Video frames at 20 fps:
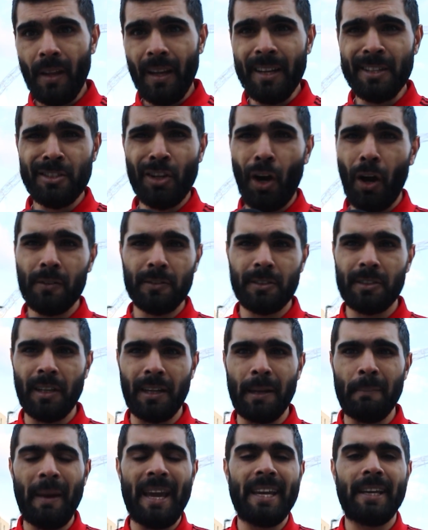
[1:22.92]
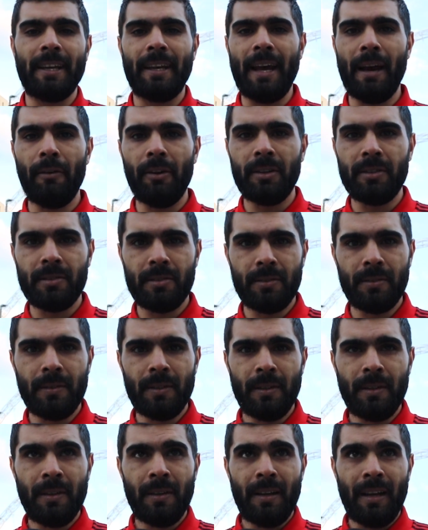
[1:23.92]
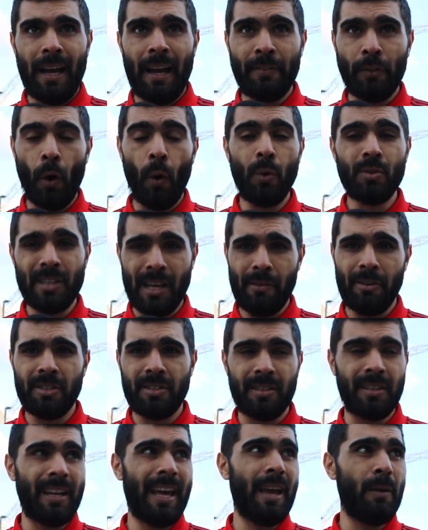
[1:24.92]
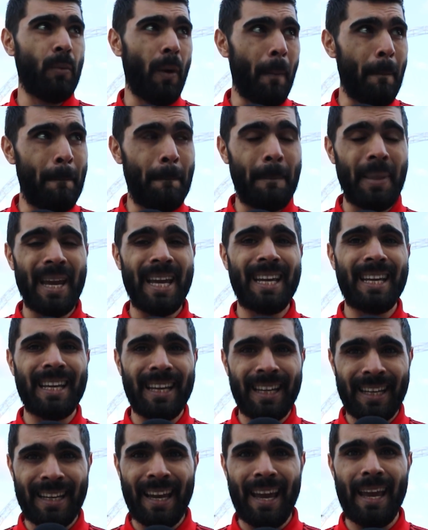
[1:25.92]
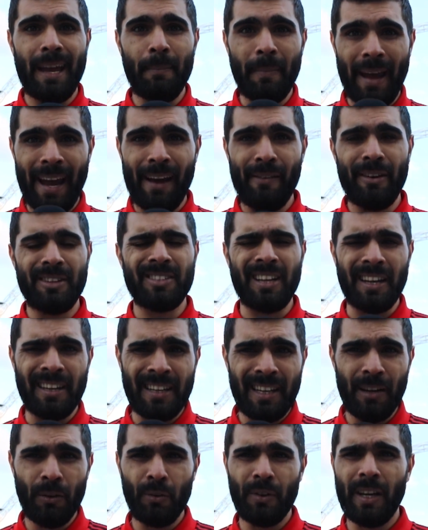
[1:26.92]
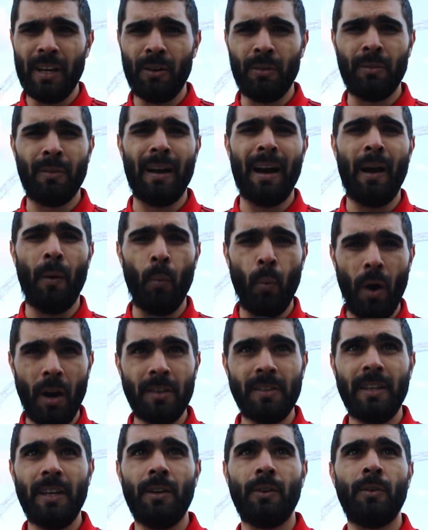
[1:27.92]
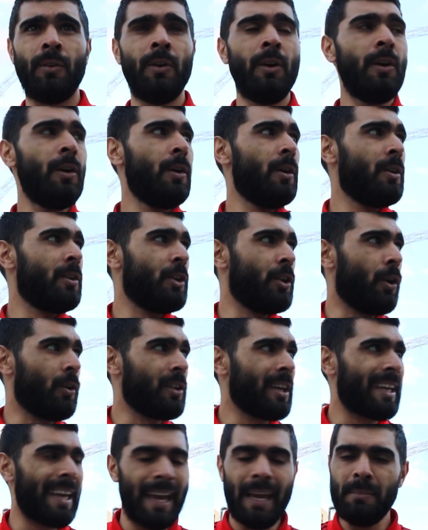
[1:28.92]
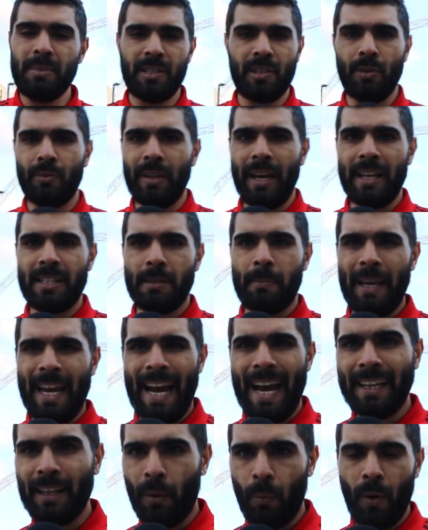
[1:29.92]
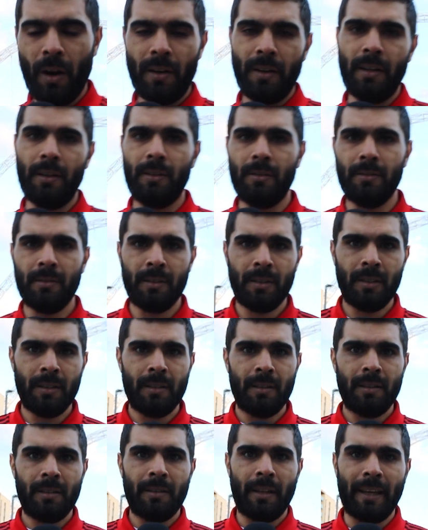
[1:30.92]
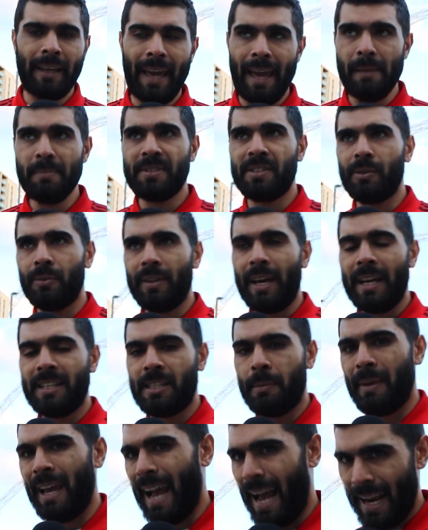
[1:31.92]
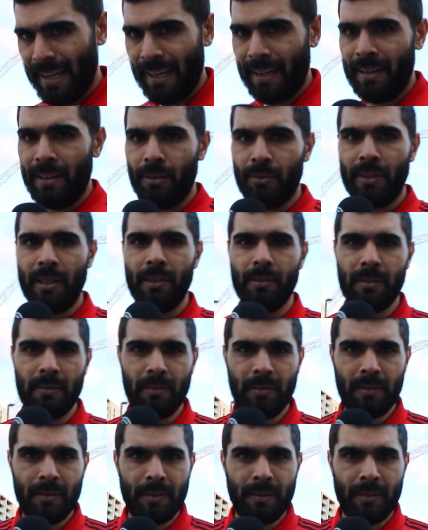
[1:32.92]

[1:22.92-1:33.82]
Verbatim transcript: is constantly making errors. And those errors today were big game errors at nil-nil, at one-nil. You know, the game's still there to be had at one-nil. The game's still there to be had at nil-nil.